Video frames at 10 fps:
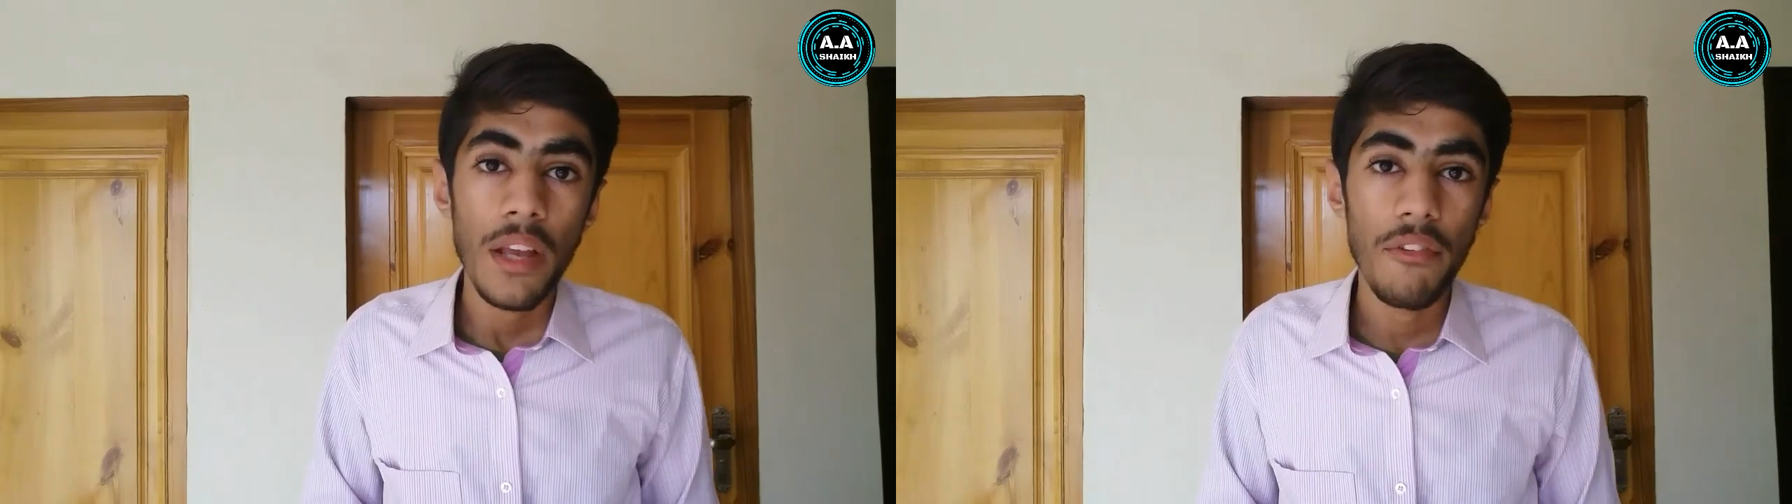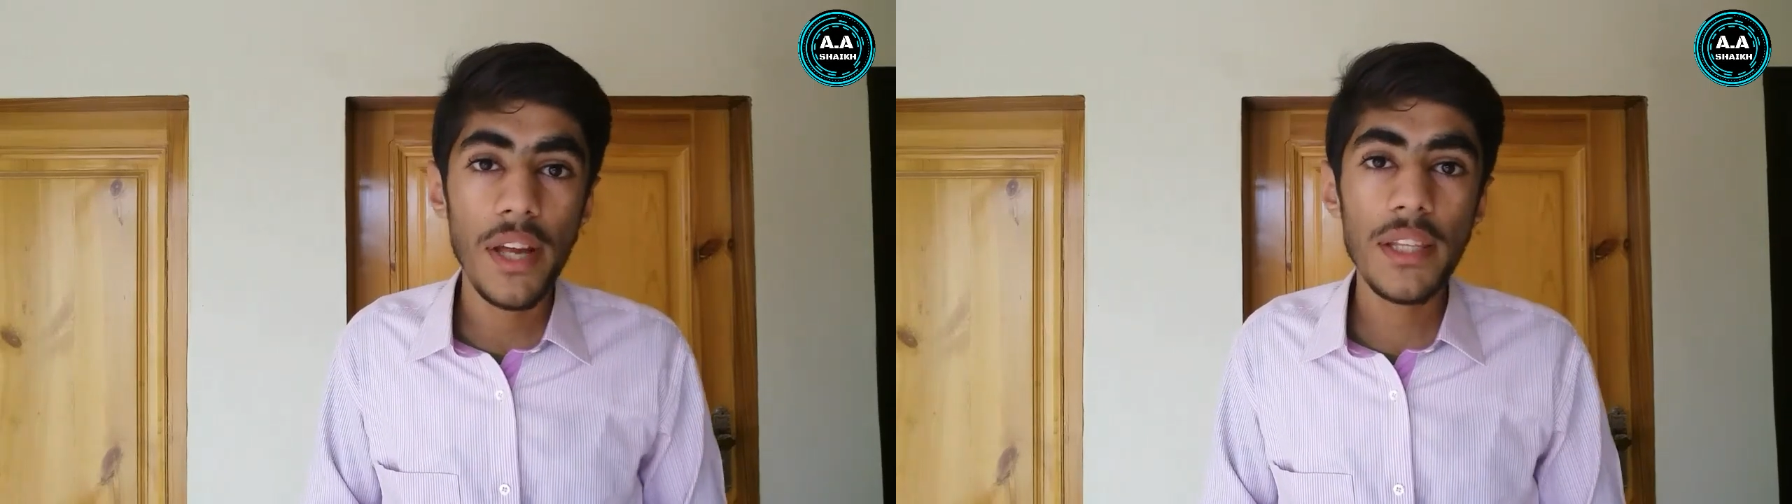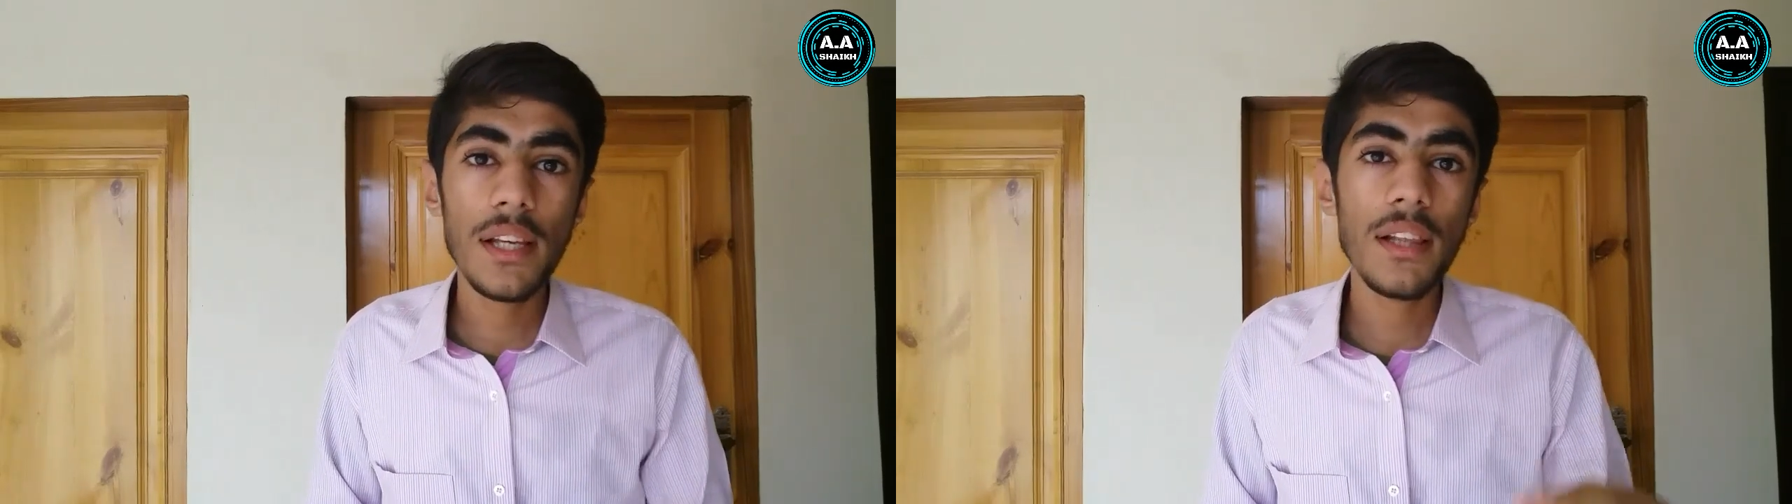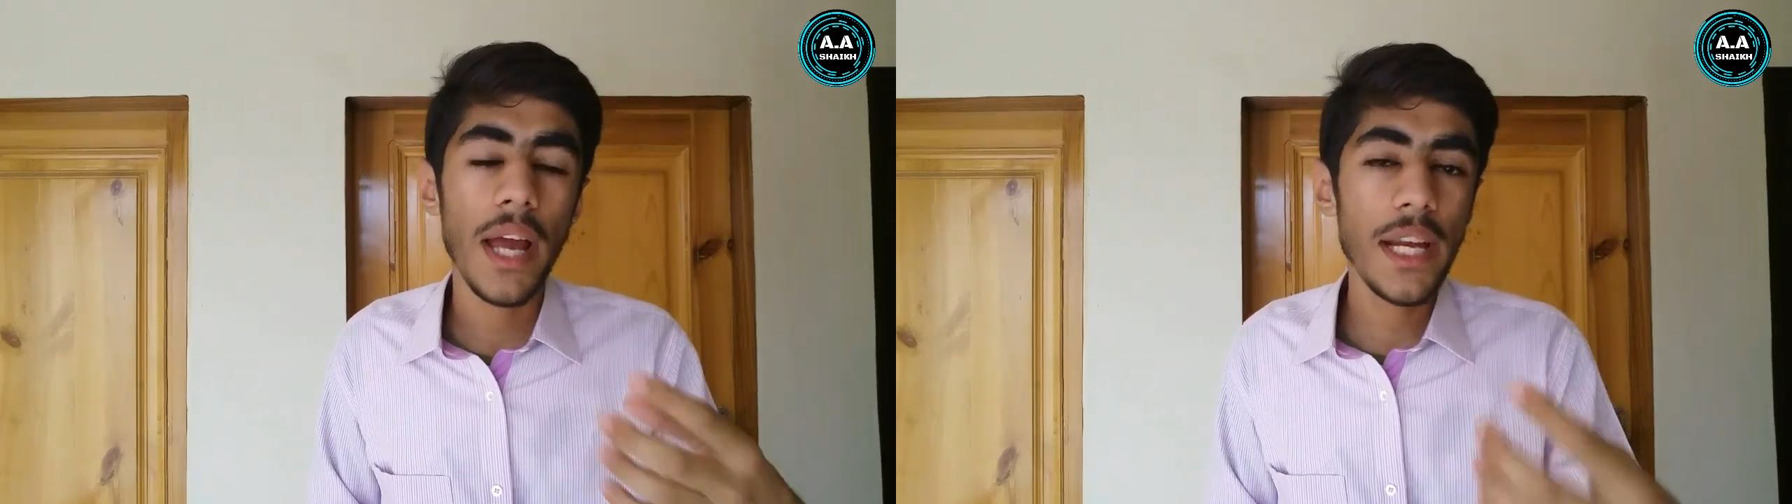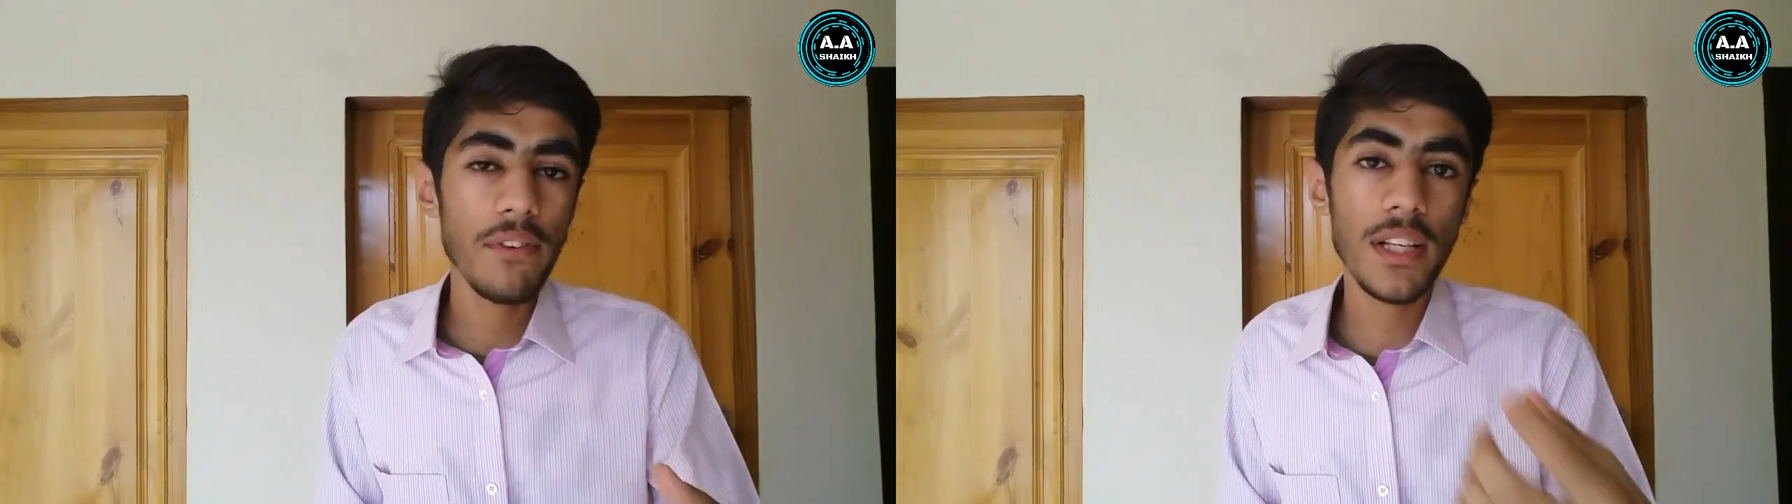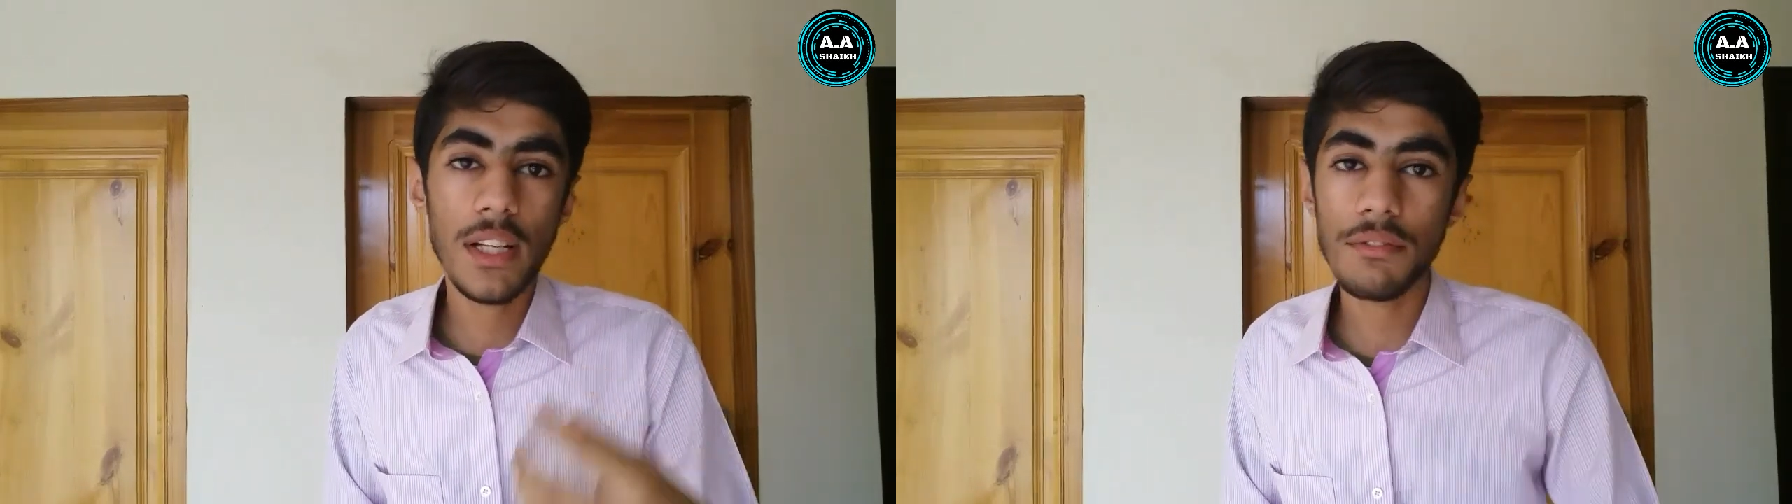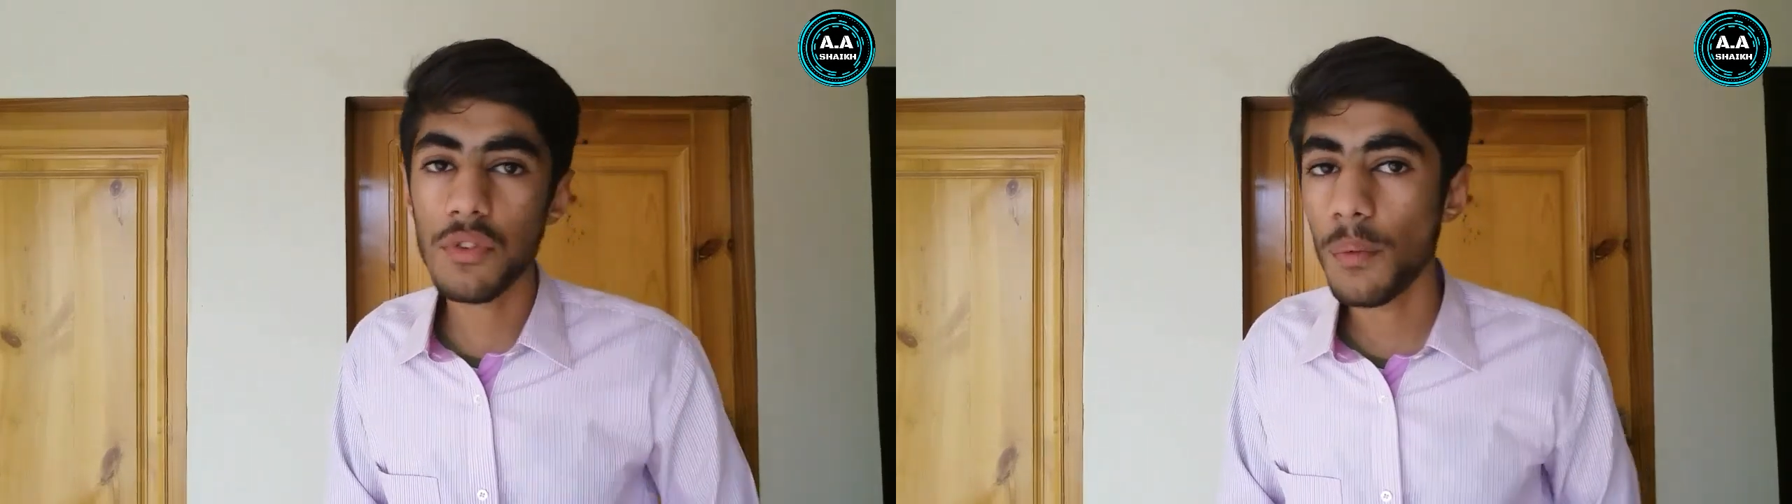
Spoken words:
when the light will come